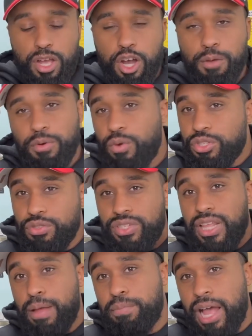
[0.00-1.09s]
But once you
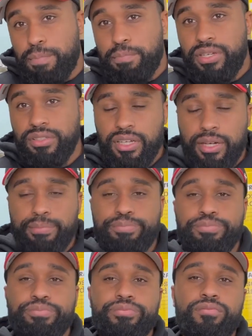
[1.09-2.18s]
see that black build up,
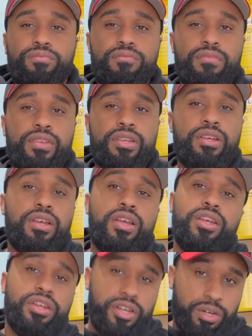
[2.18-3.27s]

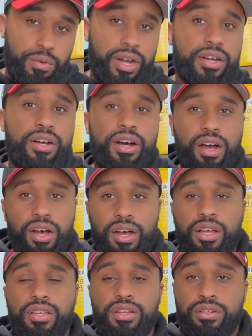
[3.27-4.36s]
you're gonna
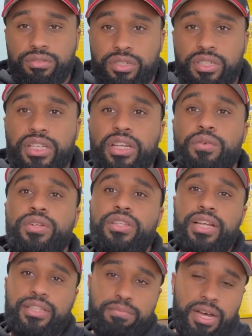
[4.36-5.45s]
wanna clean it with
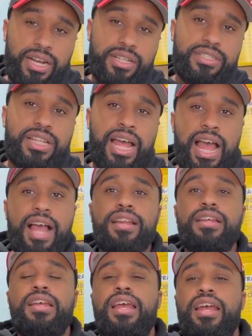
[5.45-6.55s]
like the Monistat
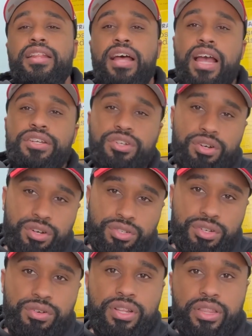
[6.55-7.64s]
and the
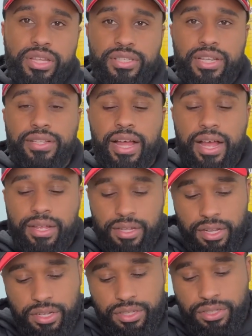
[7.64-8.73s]
hydrocortisone and things like that.
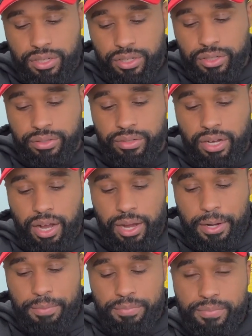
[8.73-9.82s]
So
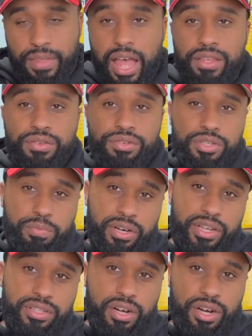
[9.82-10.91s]
that usually
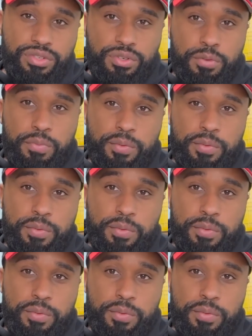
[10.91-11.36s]
plays a large role.